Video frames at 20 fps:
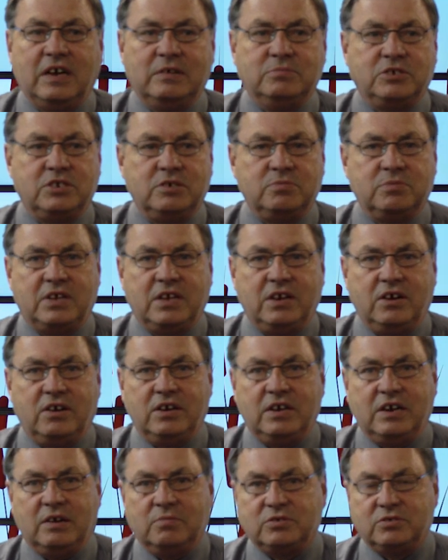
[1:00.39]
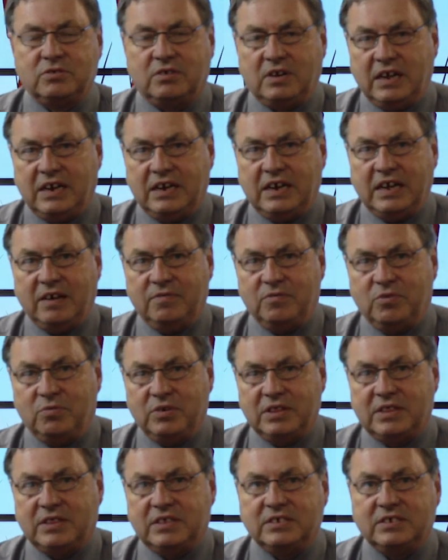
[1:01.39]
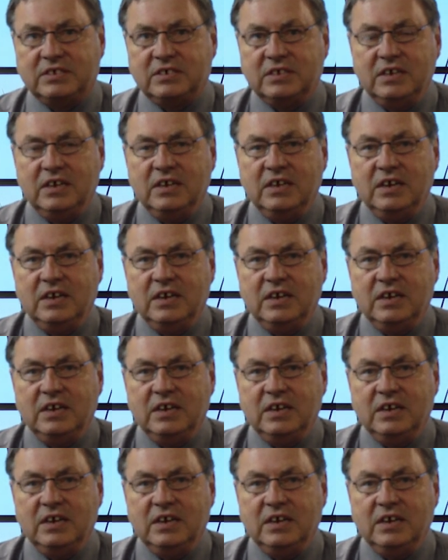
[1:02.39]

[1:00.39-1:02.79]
I'm Jim Carey, and I'm so glad to have you with us.